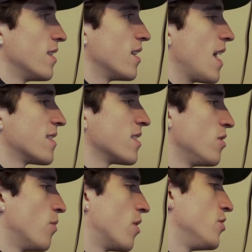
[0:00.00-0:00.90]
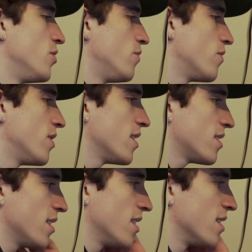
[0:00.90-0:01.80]
the last thing you want to do for
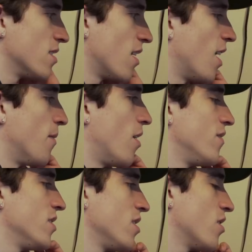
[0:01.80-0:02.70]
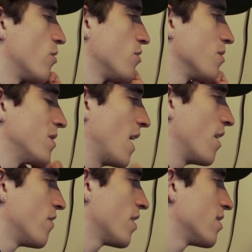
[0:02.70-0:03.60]
this is uh, obviously throw some
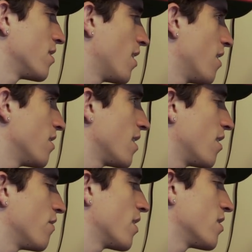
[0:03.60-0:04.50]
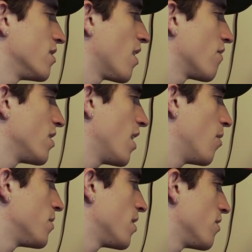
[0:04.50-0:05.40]
sound effects in there. Sound effects definitely
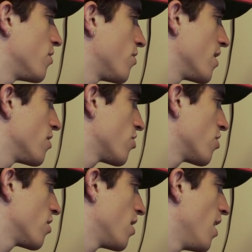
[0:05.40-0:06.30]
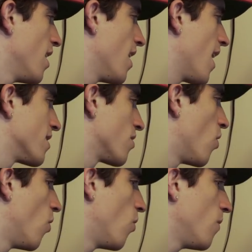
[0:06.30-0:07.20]
help sell the transition as a
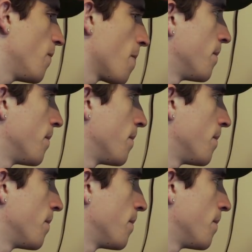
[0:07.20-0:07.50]
whole.